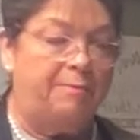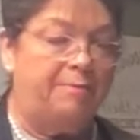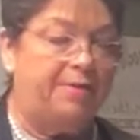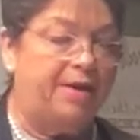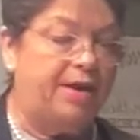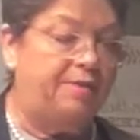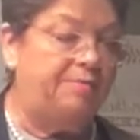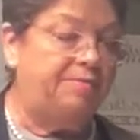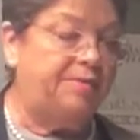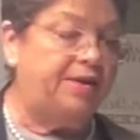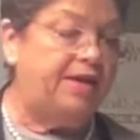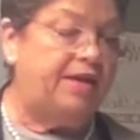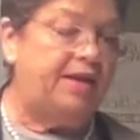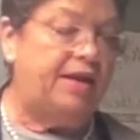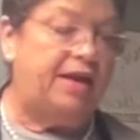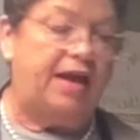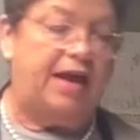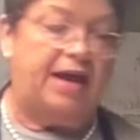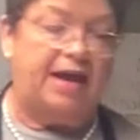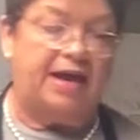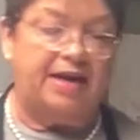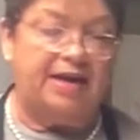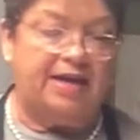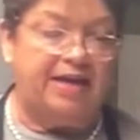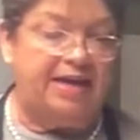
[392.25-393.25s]
Pumpkin
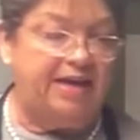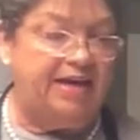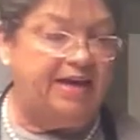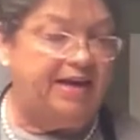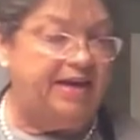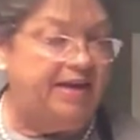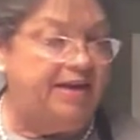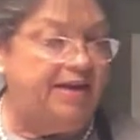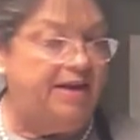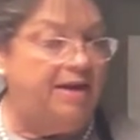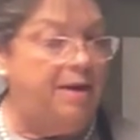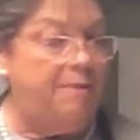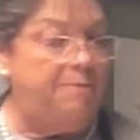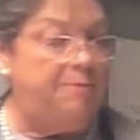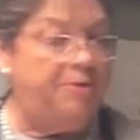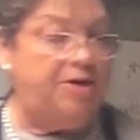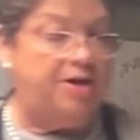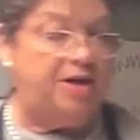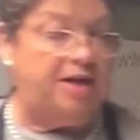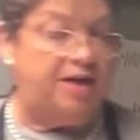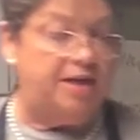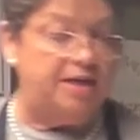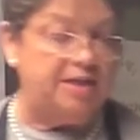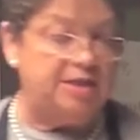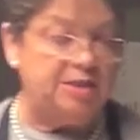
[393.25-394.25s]
I can
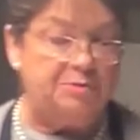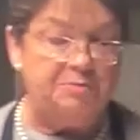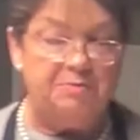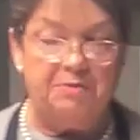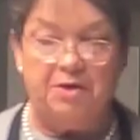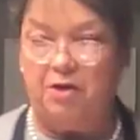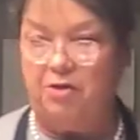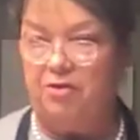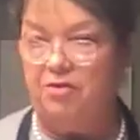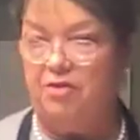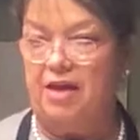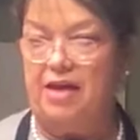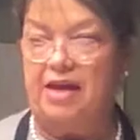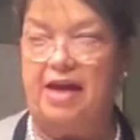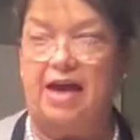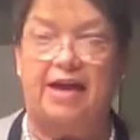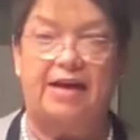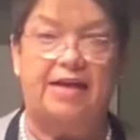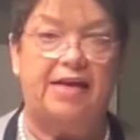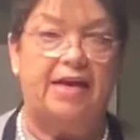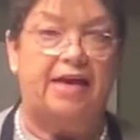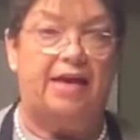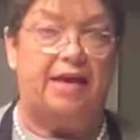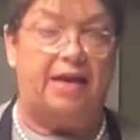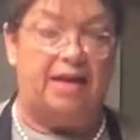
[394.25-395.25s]
put in a smoothie. I
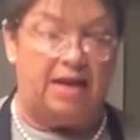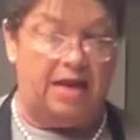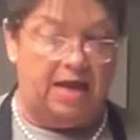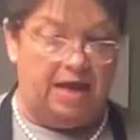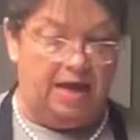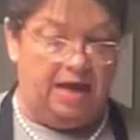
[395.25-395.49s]
can